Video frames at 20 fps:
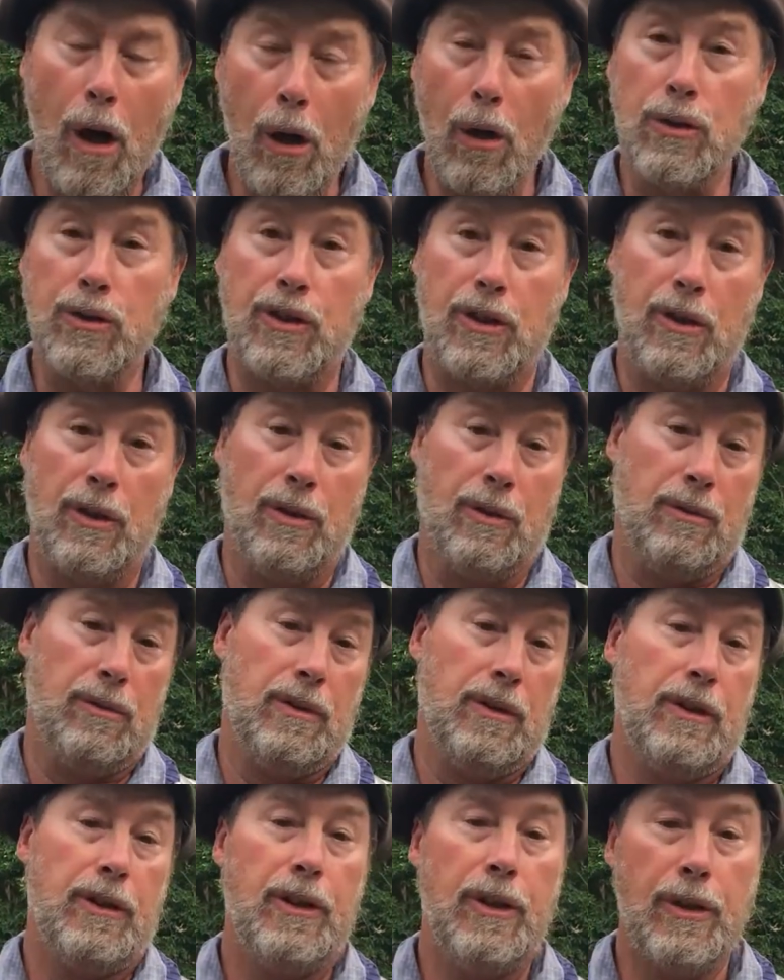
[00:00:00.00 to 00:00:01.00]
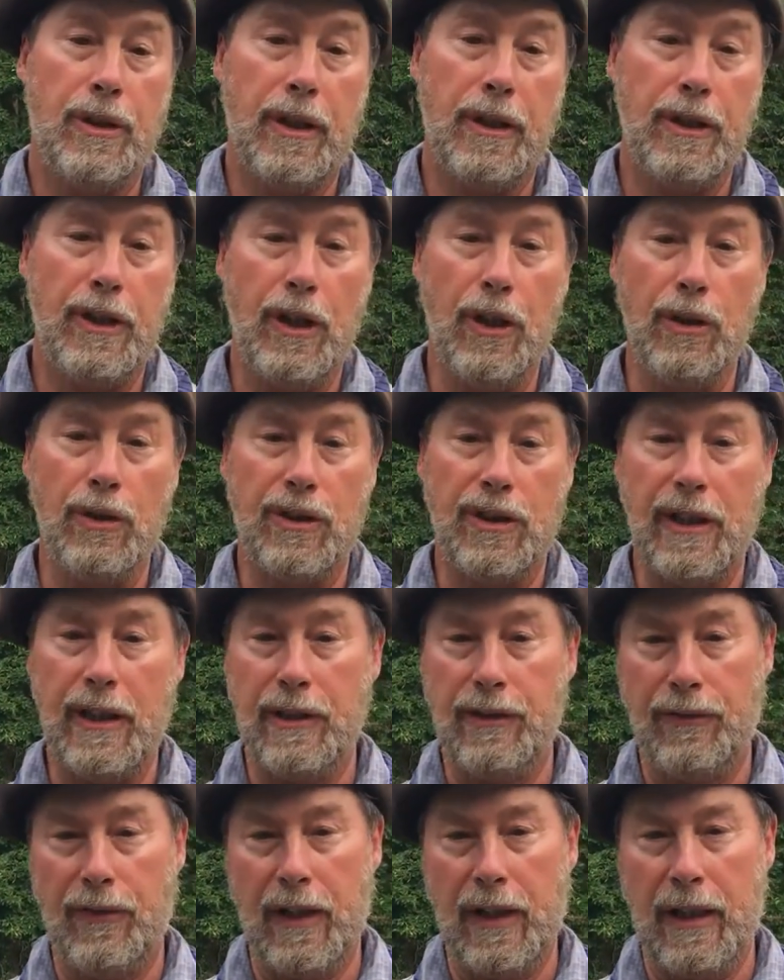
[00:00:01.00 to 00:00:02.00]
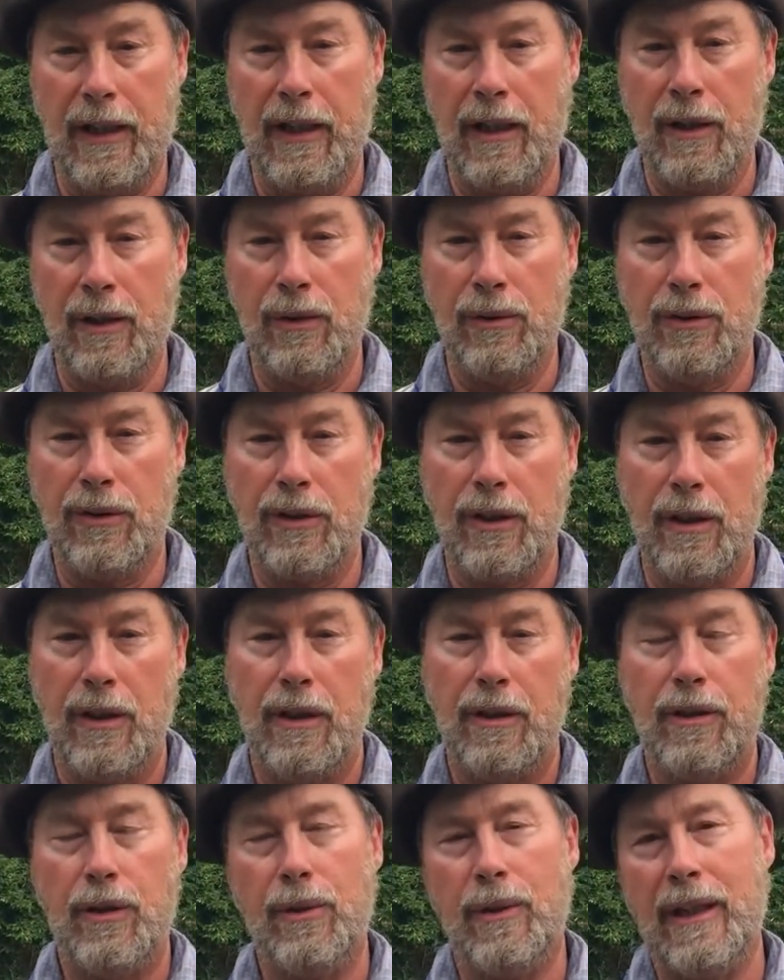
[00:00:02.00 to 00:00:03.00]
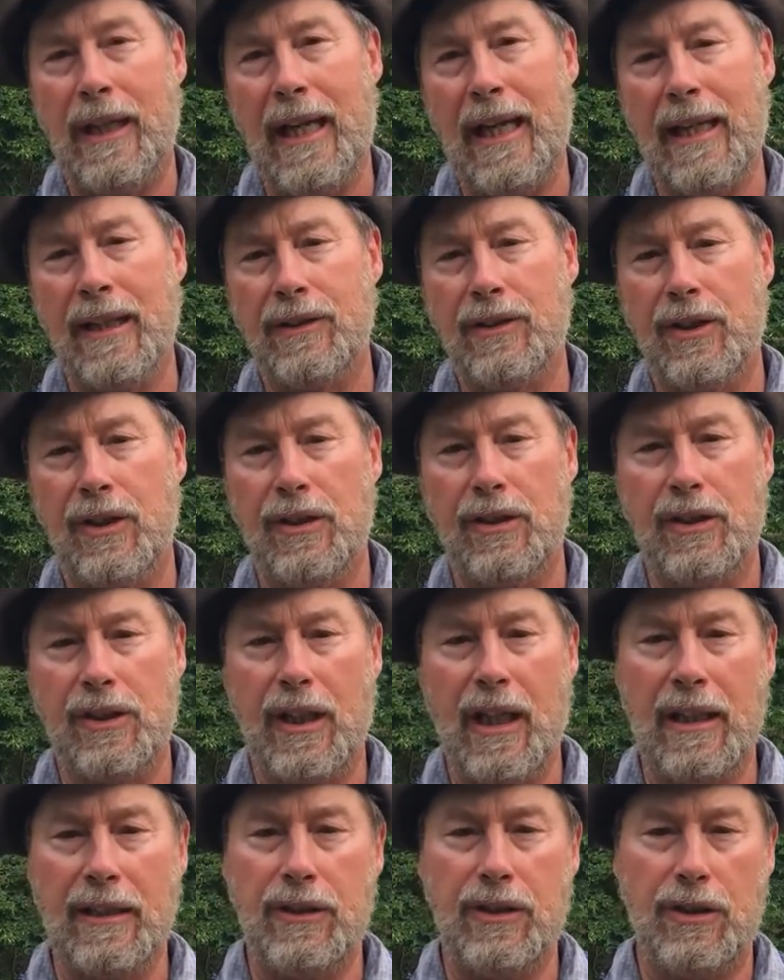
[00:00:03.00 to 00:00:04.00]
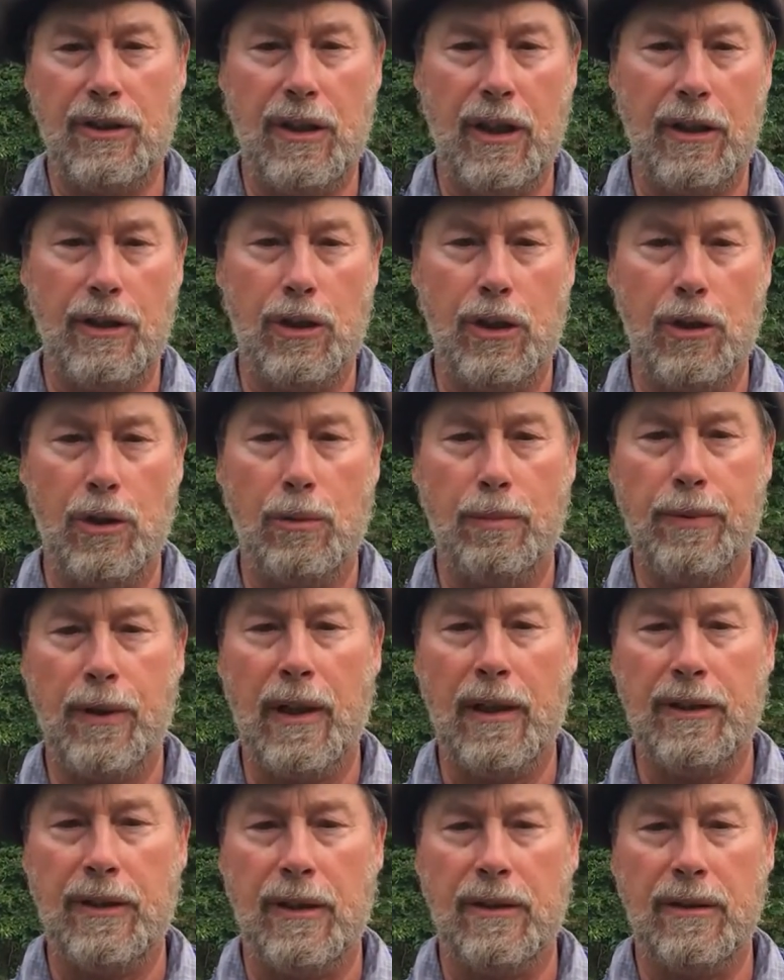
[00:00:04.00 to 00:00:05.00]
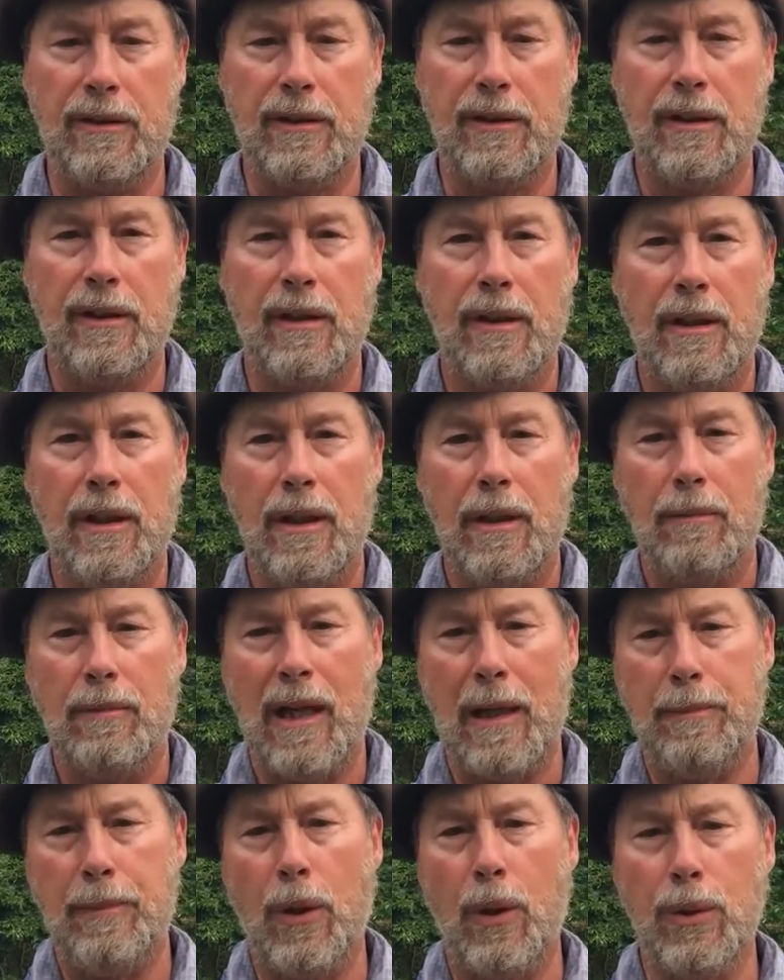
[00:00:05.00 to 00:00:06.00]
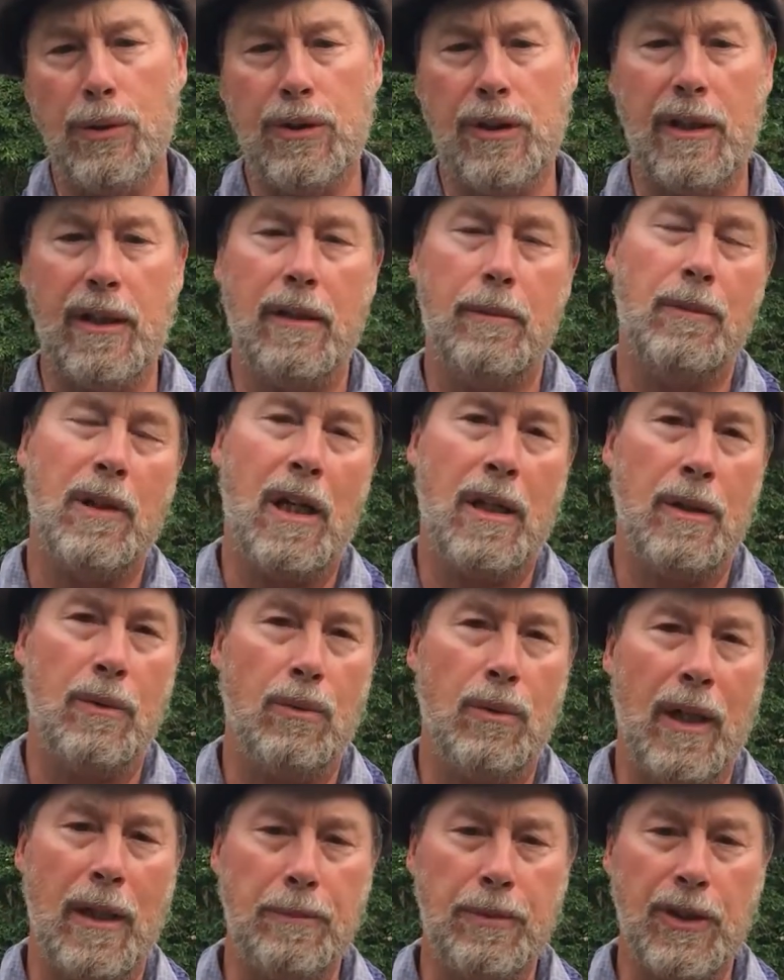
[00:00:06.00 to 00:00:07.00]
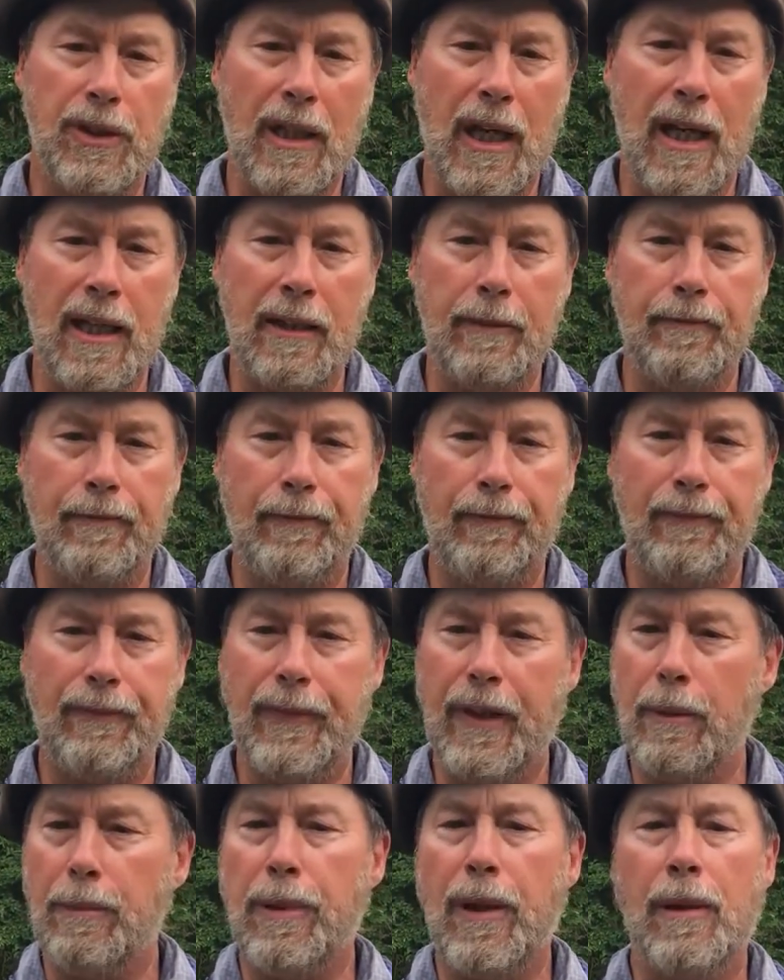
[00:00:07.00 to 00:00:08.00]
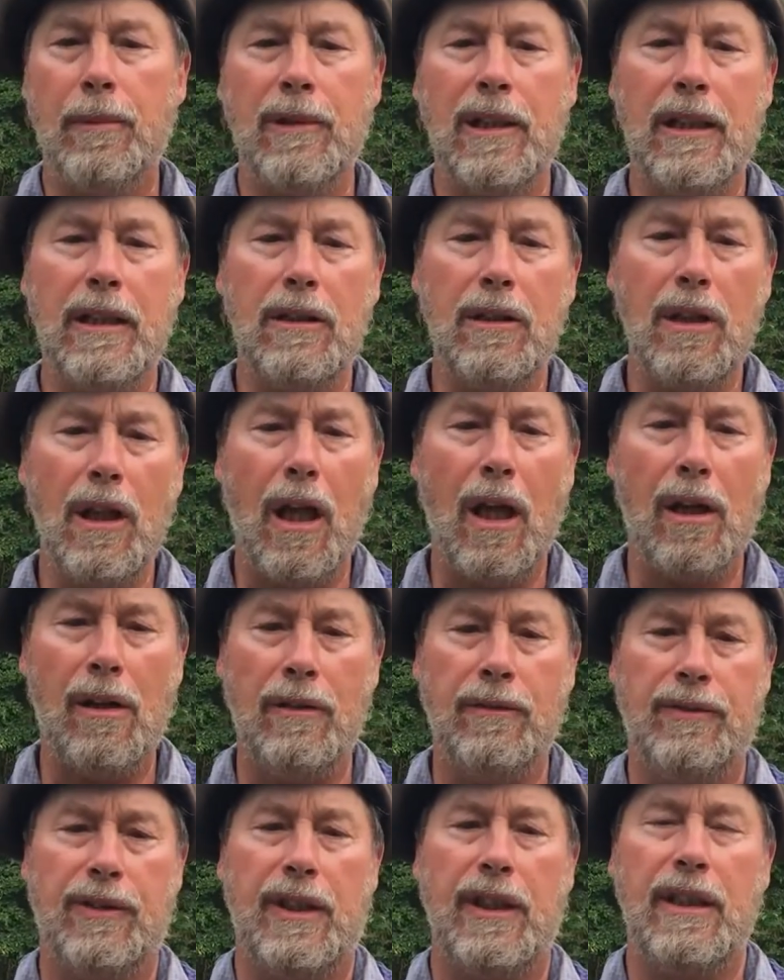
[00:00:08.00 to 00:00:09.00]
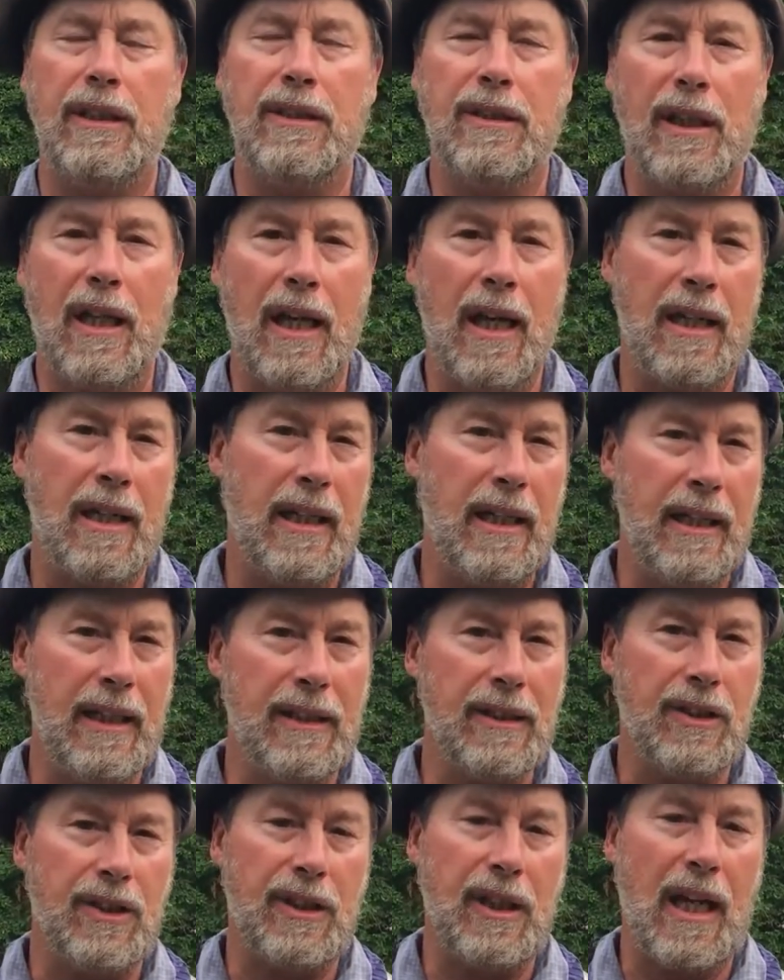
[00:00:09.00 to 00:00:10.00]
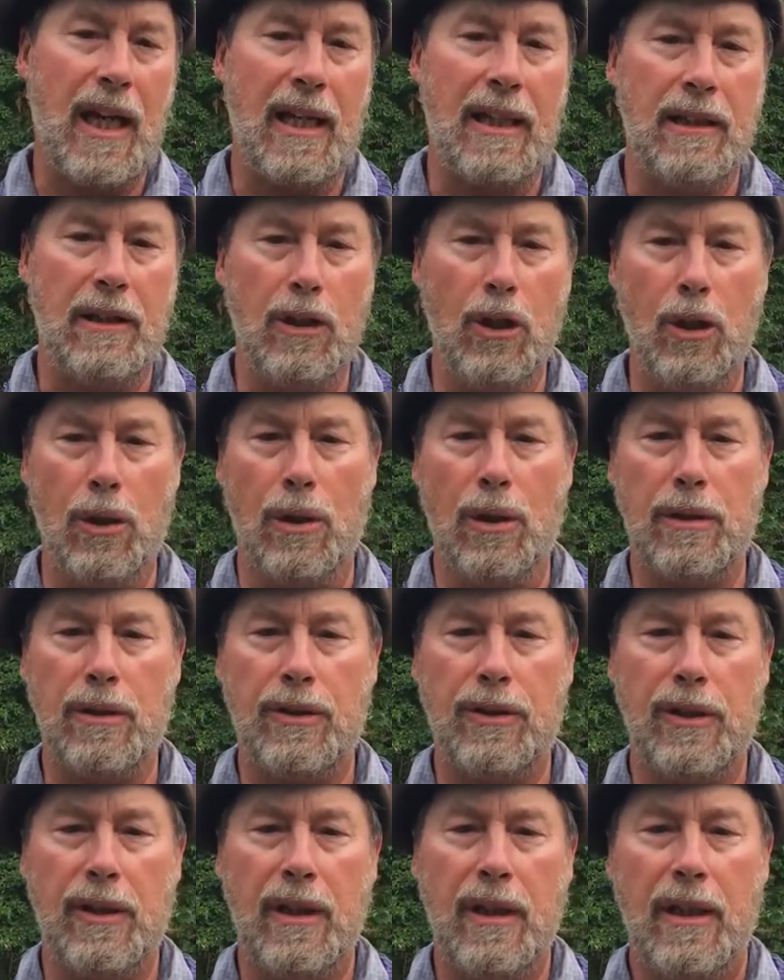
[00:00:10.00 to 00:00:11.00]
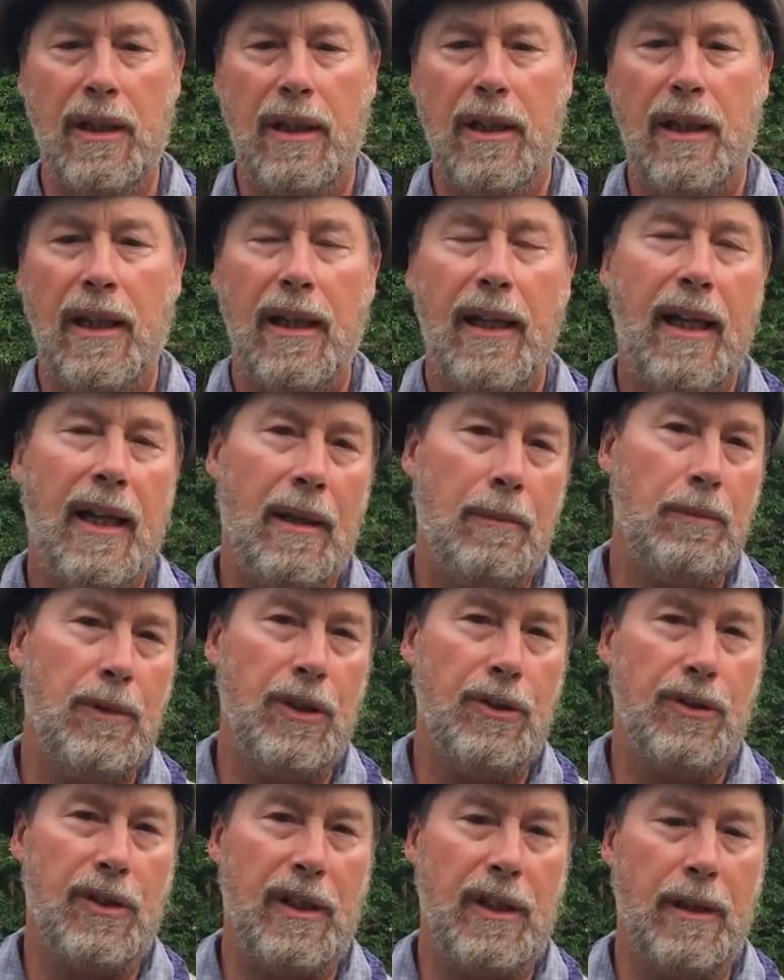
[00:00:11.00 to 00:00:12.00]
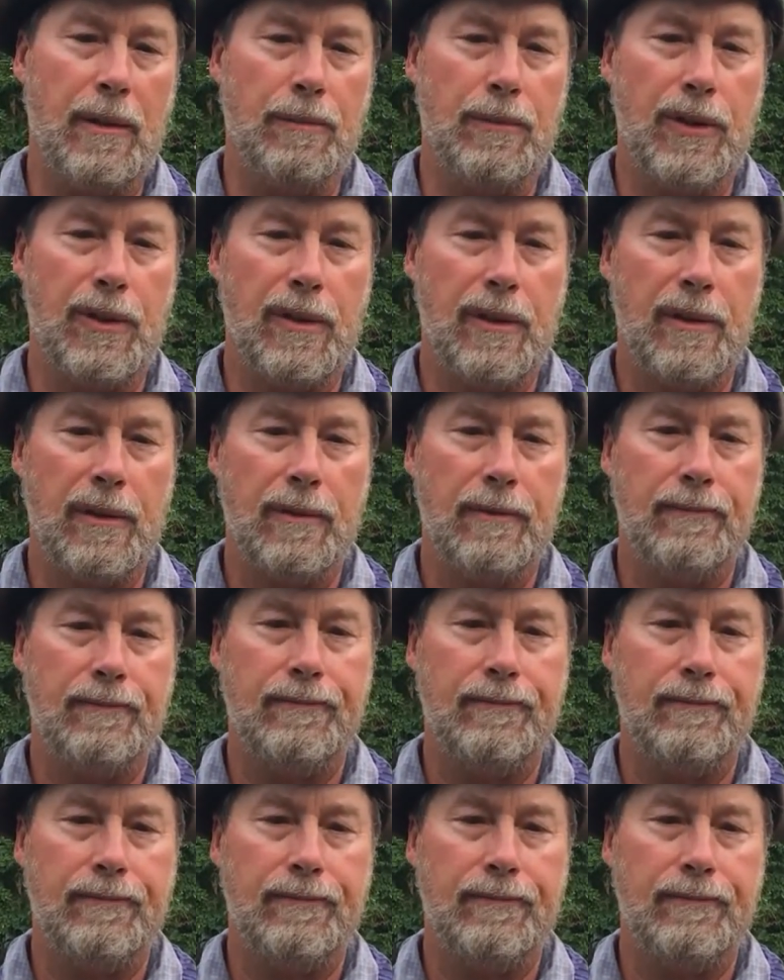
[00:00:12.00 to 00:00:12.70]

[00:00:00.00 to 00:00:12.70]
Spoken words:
Also, you could use these videos to enhance a site's digital presence. By posting them on a website, the public loves these kind of inside looks at museums.